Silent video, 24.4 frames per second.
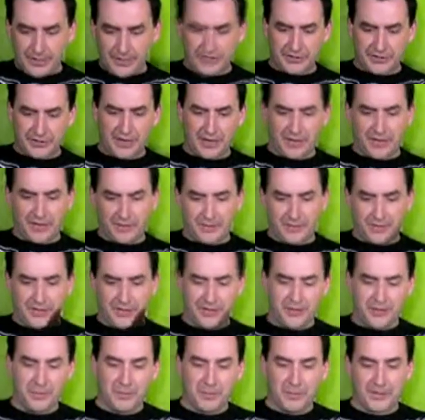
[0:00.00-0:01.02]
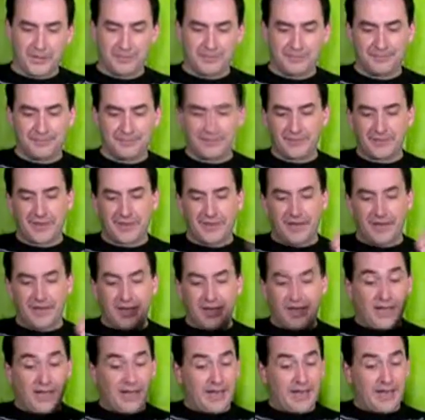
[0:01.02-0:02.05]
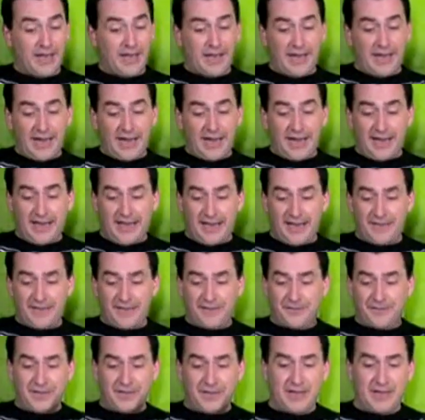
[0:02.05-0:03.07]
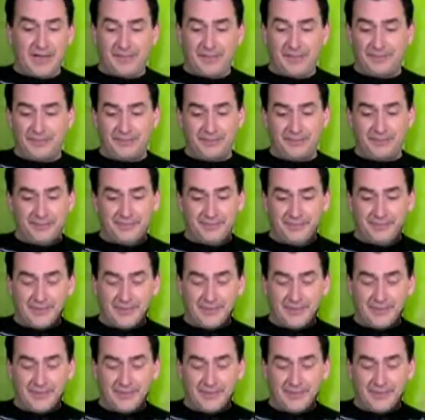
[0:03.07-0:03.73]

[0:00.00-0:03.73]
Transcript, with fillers: starting with issue one. And for them,